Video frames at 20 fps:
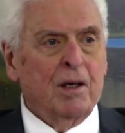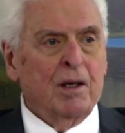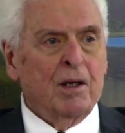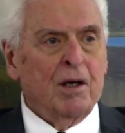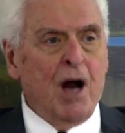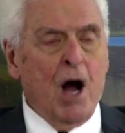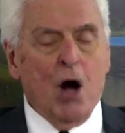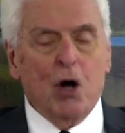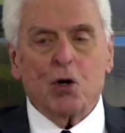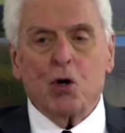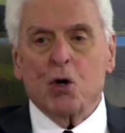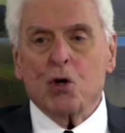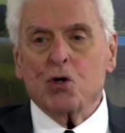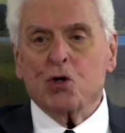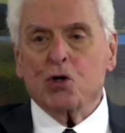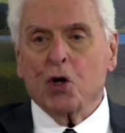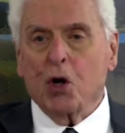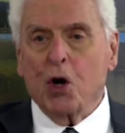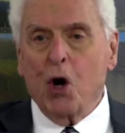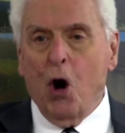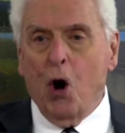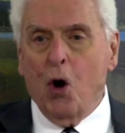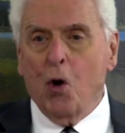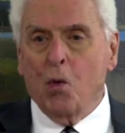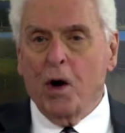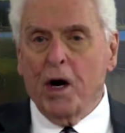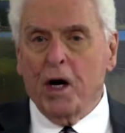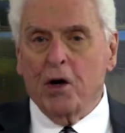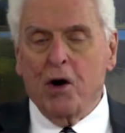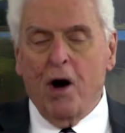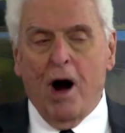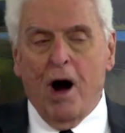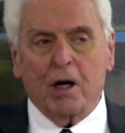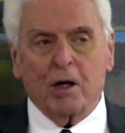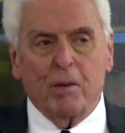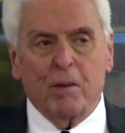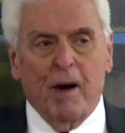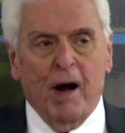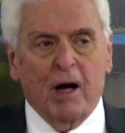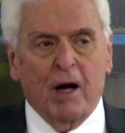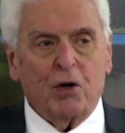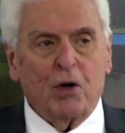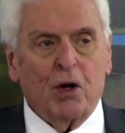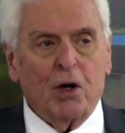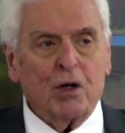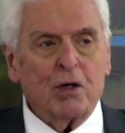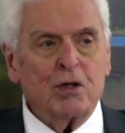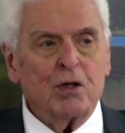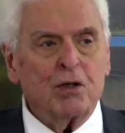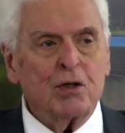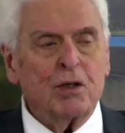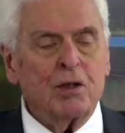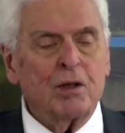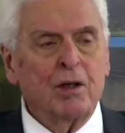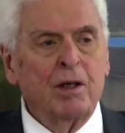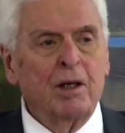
Now, years ago, we talked about this,